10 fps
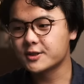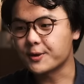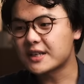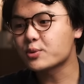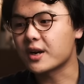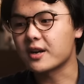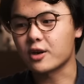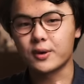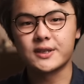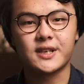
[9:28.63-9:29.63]
So that's what kind of
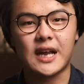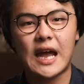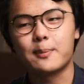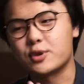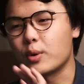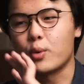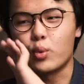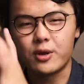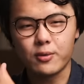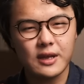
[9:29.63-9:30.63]
creates the gap between
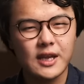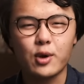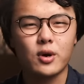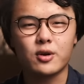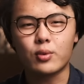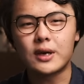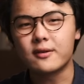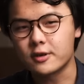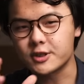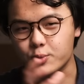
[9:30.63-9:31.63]
what you think you want to read
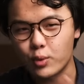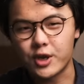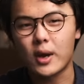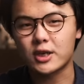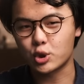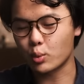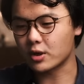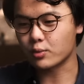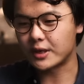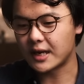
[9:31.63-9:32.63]
versus what you actually want
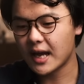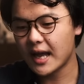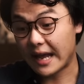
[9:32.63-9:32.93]
to read.